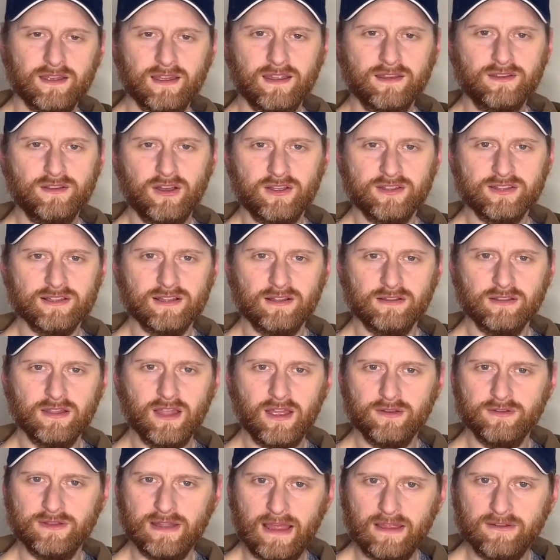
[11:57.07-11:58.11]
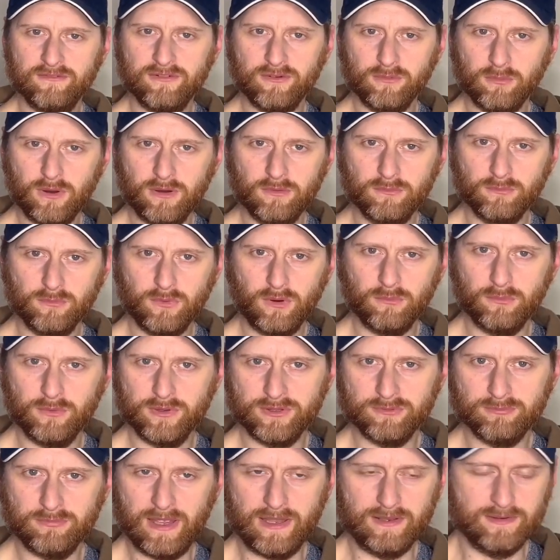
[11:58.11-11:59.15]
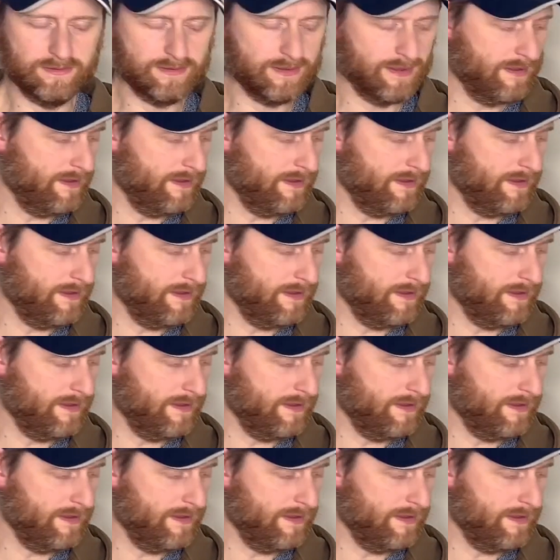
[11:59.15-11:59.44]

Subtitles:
a nice little loadout for what we've spent.